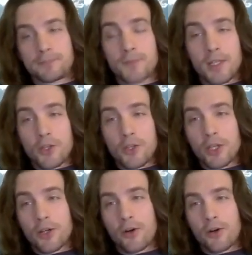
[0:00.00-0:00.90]
You can
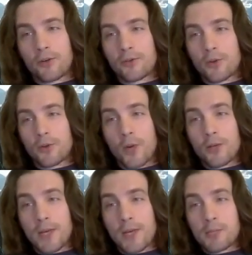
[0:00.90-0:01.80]
go quite a
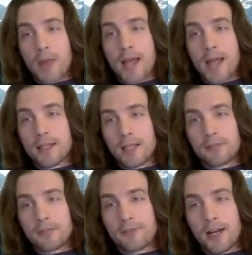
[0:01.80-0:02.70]
ways back and
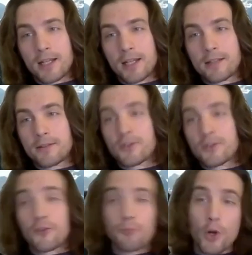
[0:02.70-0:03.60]
find sort of
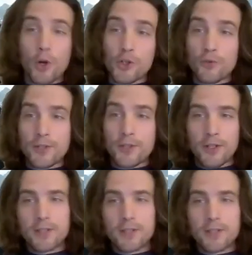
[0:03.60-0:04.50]
partial
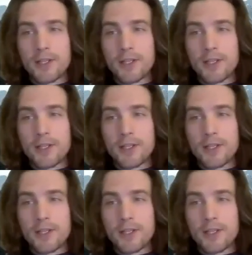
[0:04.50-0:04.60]
results,